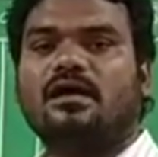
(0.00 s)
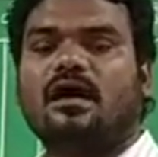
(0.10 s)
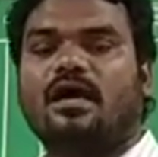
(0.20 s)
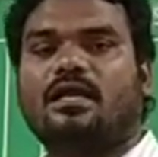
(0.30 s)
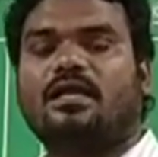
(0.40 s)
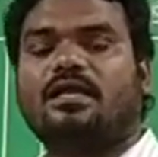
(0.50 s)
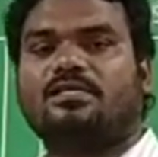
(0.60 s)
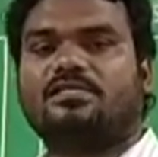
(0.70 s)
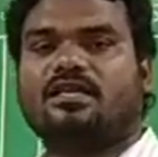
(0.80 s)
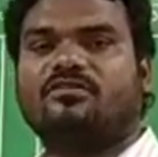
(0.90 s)

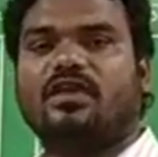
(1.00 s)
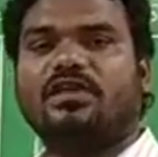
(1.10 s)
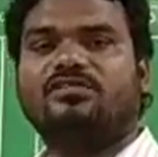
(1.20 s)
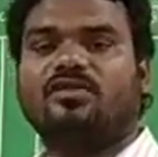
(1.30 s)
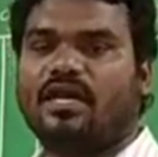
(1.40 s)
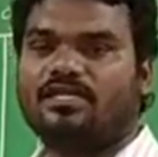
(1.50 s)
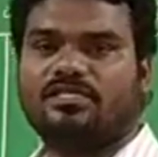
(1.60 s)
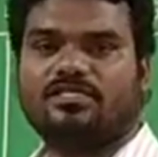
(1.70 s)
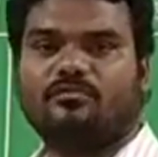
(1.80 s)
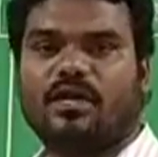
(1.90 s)
architecture of
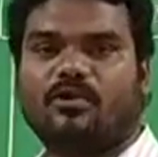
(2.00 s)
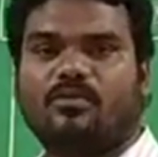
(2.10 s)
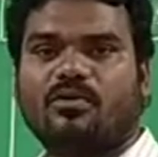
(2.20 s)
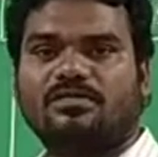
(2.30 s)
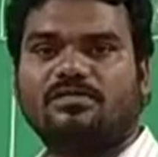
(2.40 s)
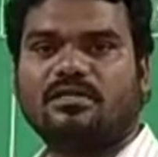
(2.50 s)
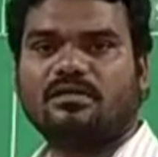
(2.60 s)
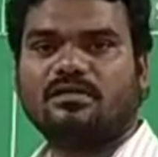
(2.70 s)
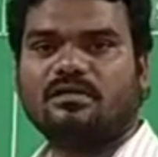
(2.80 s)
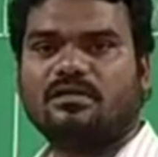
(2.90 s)
8086
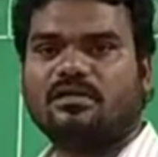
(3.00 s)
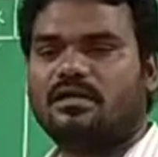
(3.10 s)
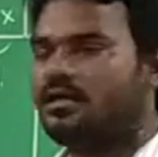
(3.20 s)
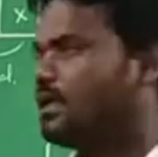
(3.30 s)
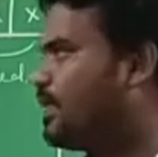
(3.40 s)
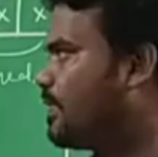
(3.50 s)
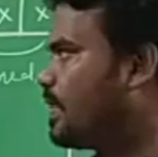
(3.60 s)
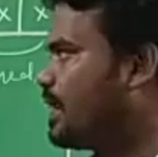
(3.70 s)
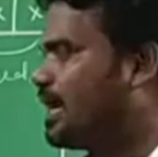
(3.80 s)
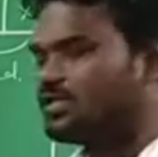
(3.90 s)
microprocessor.
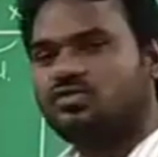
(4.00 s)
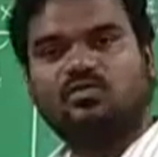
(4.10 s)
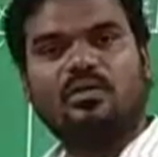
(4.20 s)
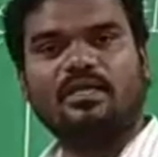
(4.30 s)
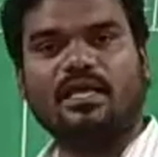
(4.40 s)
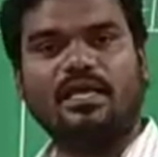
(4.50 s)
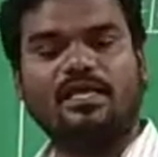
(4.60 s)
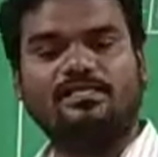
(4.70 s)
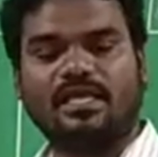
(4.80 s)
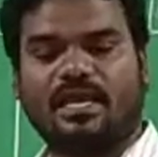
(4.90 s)
The last one
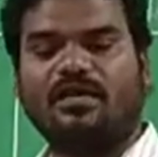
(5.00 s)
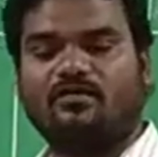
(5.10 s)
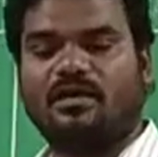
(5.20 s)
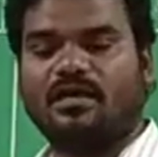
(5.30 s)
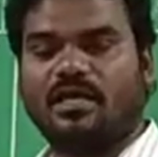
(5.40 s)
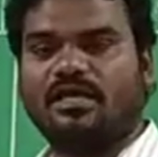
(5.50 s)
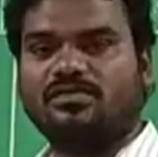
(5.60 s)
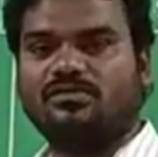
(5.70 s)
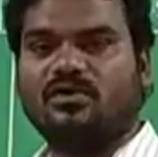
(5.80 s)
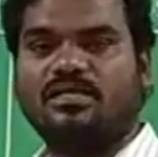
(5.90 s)
is, second one
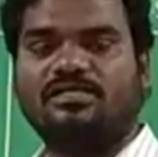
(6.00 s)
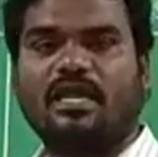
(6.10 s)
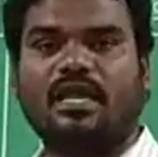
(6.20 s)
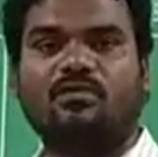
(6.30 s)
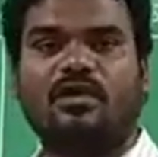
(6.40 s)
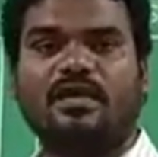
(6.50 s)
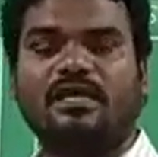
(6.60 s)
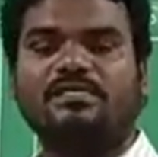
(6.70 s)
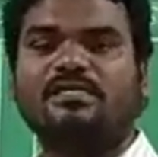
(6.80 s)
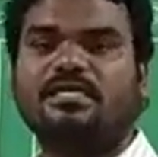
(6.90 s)
is
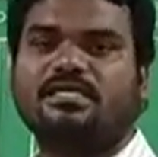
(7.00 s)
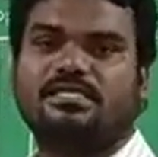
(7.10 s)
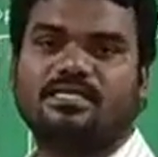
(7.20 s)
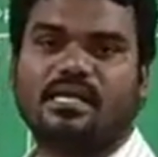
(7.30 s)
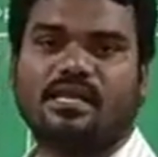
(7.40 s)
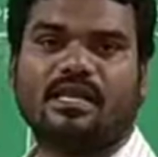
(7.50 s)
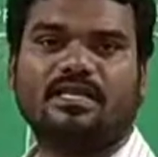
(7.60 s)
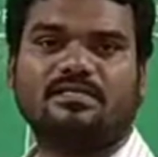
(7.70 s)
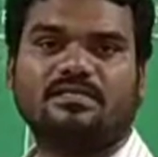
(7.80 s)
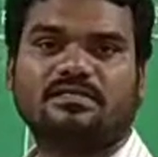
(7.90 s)
register
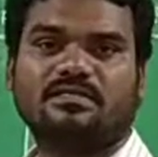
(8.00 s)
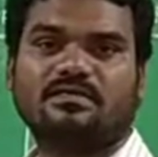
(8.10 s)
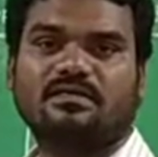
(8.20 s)
organization.